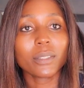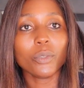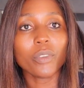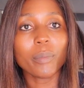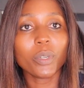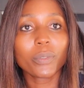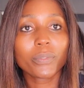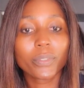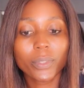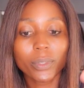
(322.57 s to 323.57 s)
you
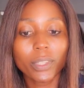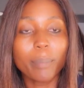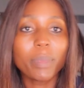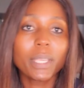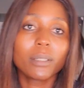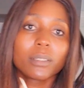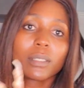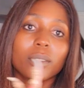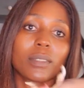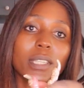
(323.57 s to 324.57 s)
remove the
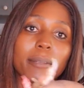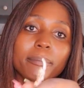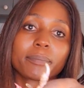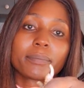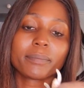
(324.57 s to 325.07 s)
peels. You see,